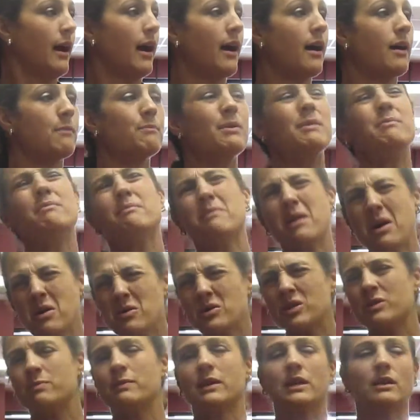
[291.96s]
But
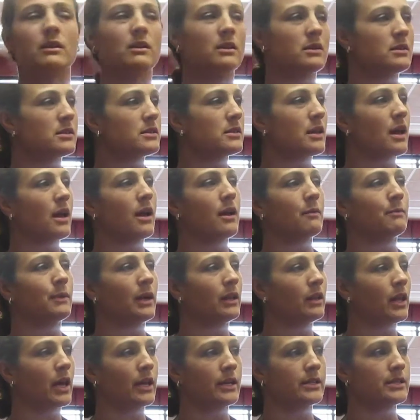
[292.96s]
most meals,
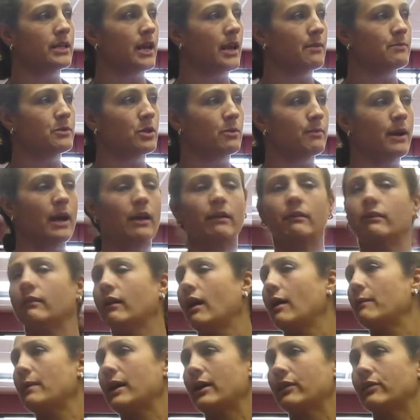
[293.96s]
a lot of times are
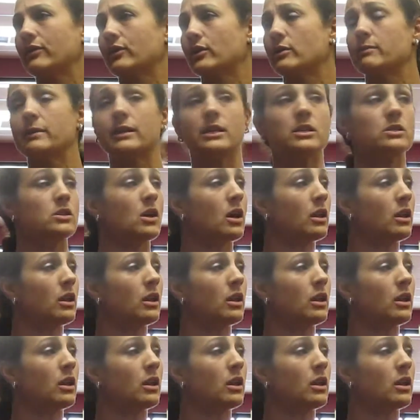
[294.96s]
about 30 minutes.